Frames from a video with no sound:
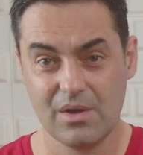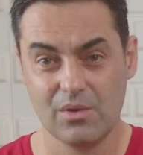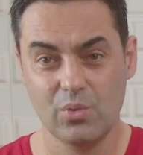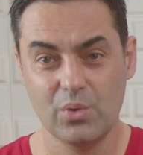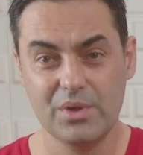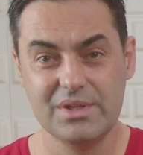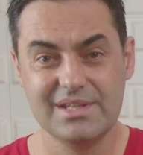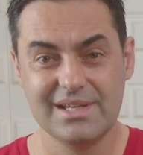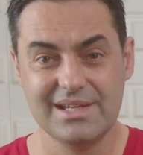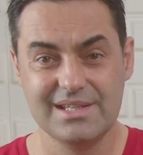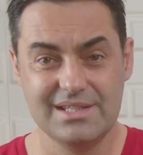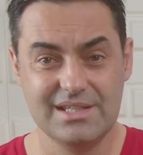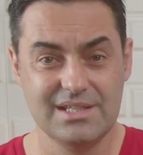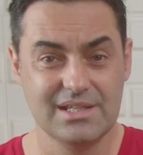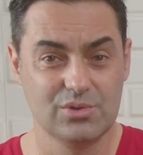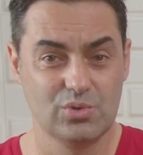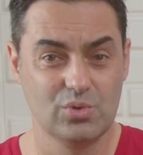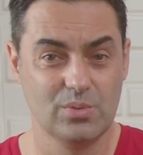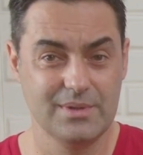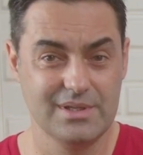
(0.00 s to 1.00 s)
with the
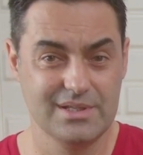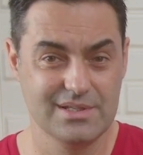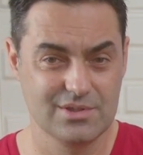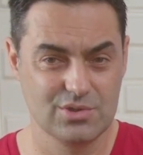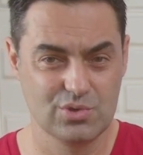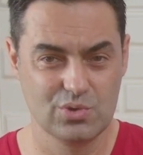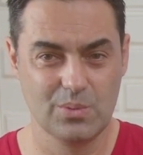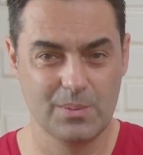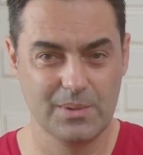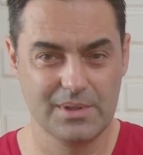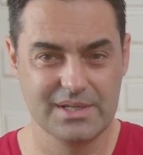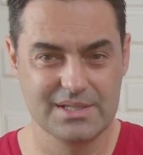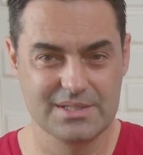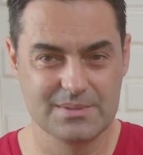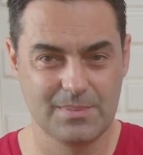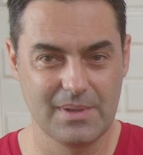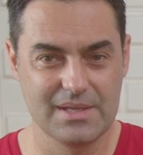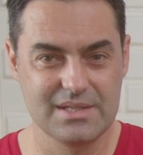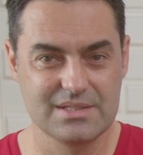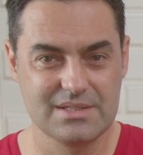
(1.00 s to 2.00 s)
idea to be super
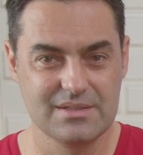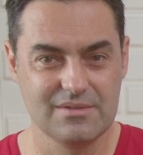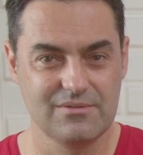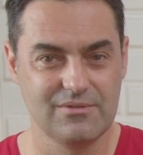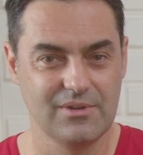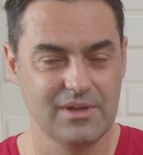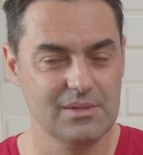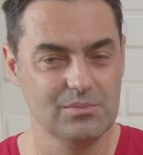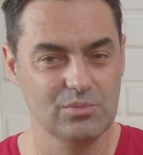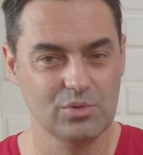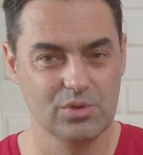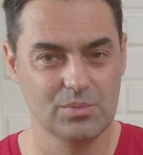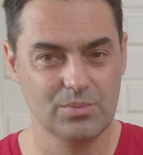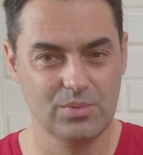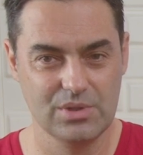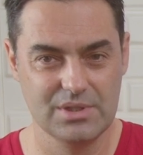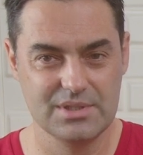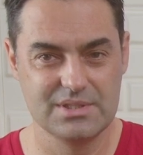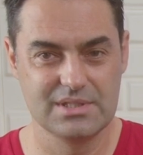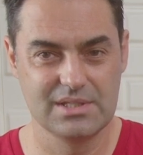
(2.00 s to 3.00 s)
expensive and
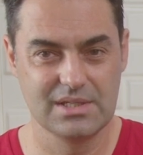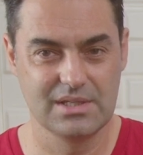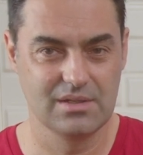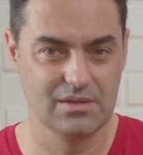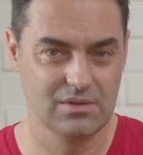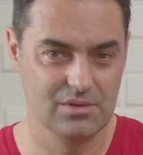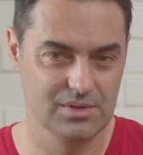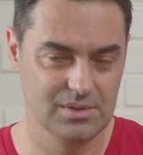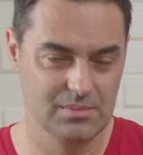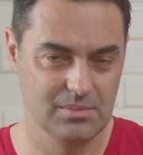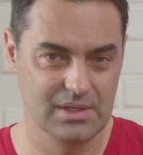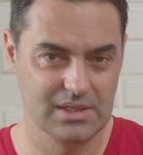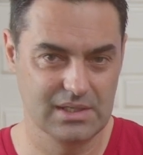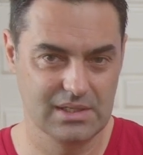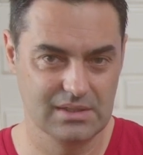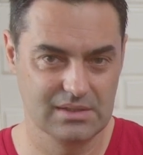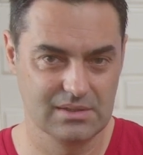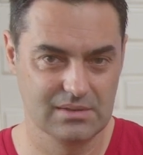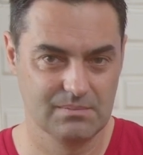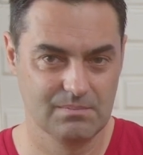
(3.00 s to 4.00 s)
monopolistic on the
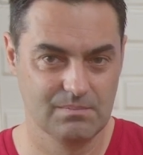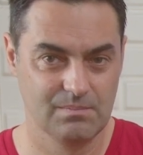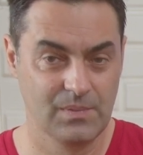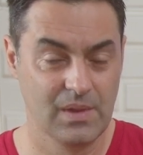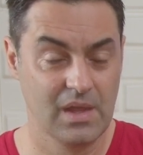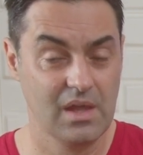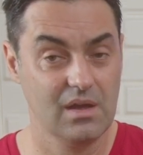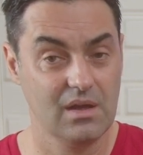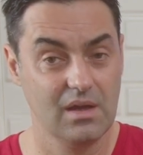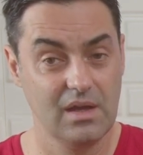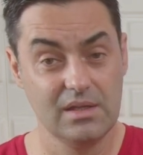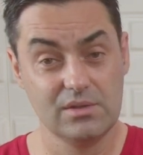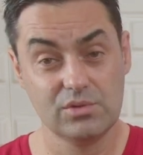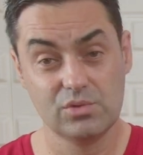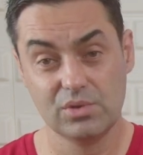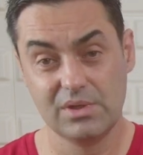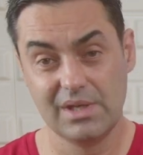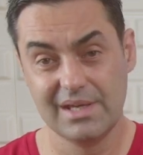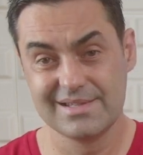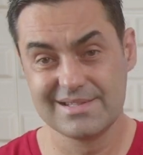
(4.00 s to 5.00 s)
market. And
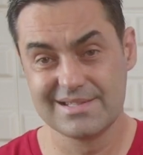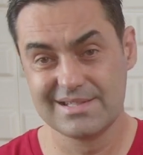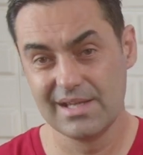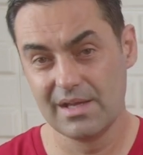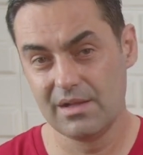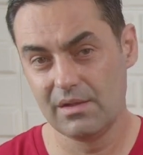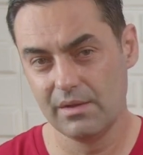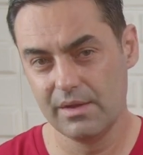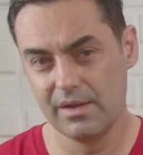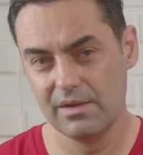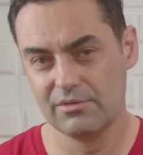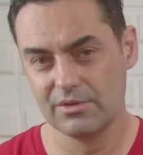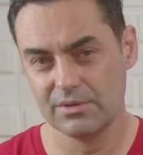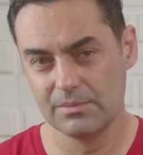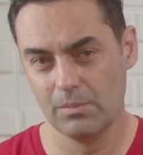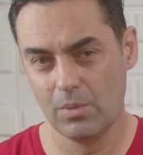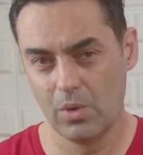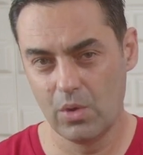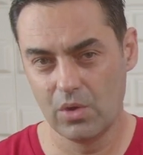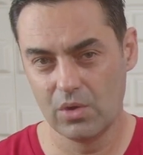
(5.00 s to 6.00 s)
to can sell even
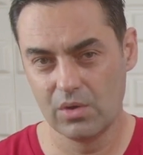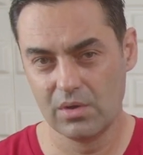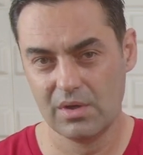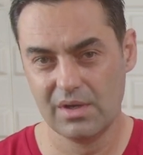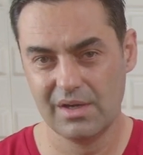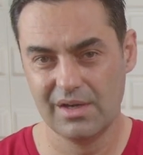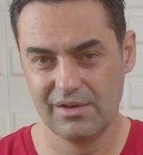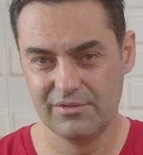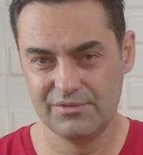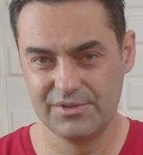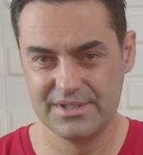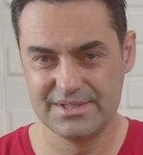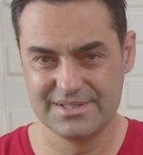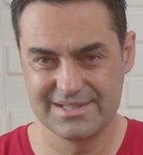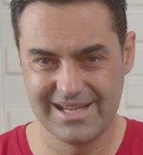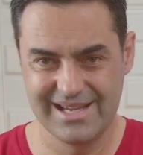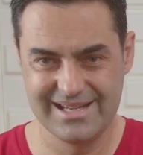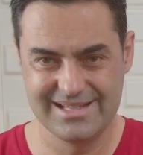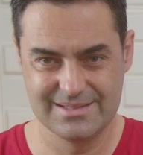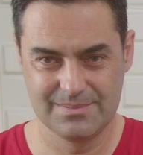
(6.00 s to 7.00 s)
more of this
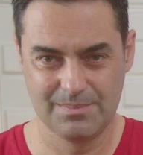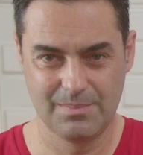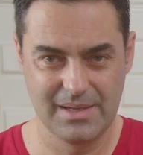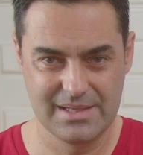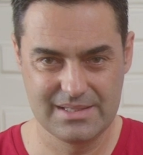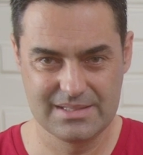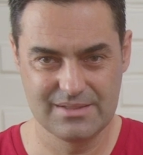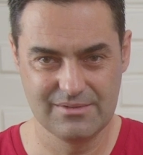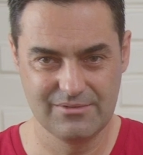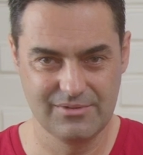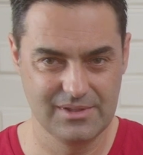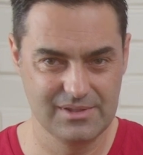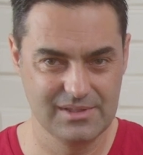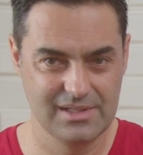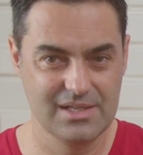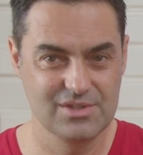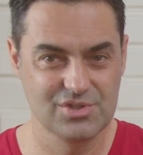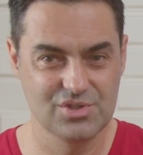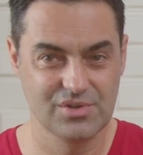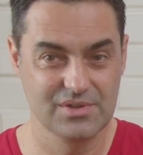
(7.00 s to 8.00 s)
expensive and
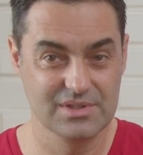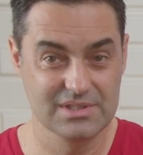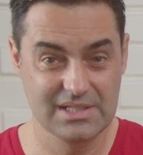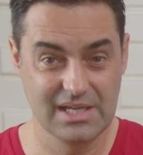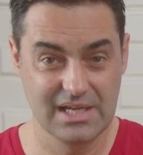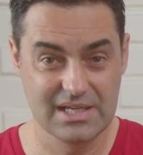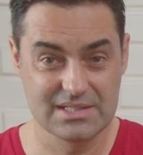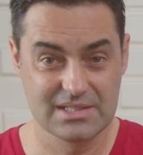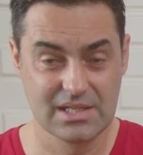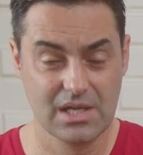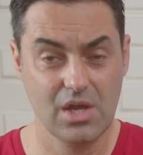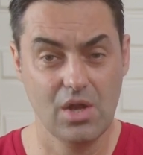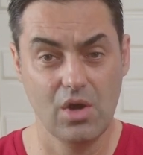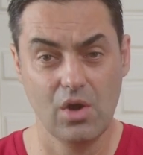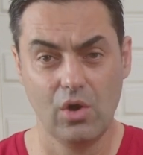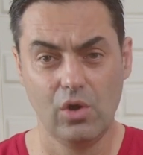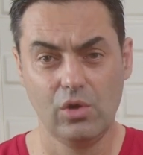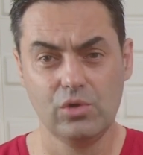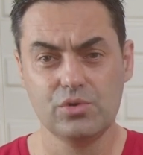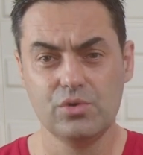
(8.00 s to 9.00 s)
dangerous gas,
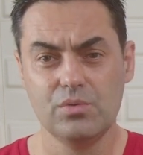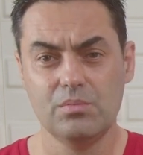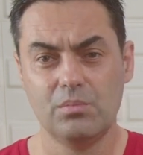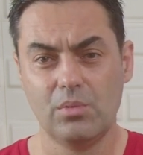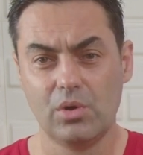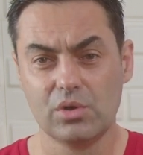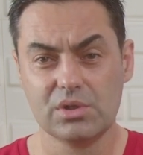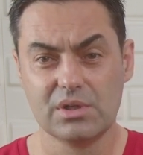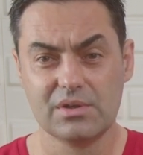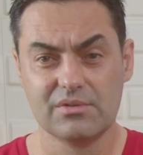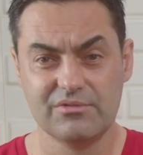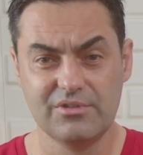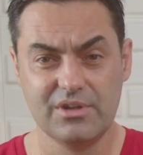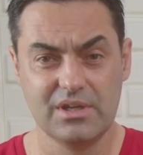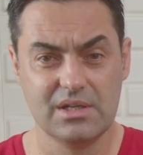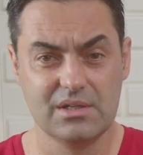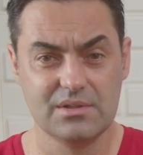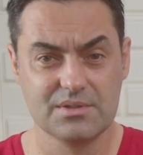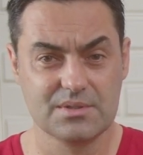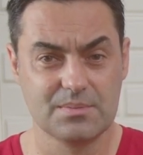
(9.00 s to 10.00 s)
all new modern
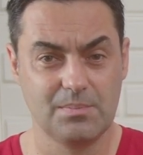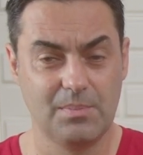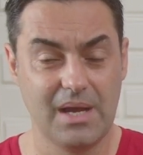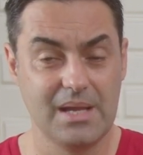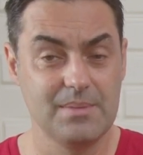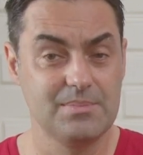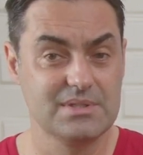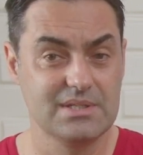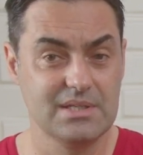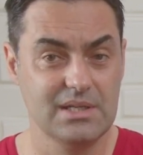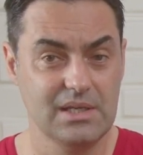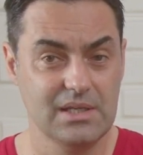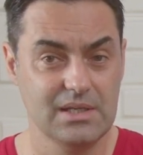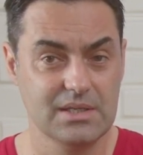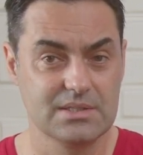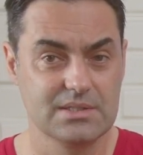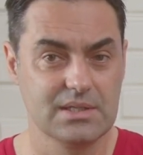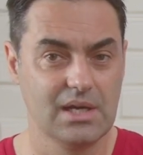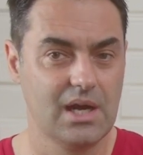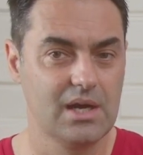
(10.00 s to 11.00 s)
vehicles' pipe
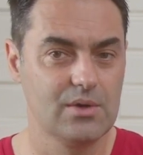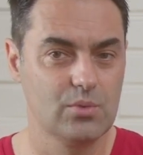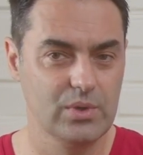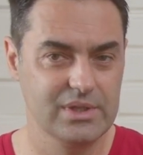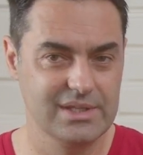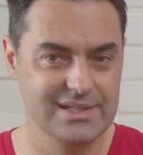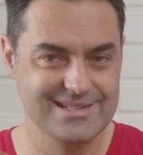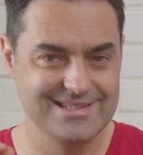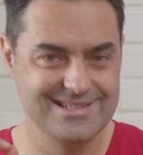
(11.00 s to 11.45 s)
sealings are with a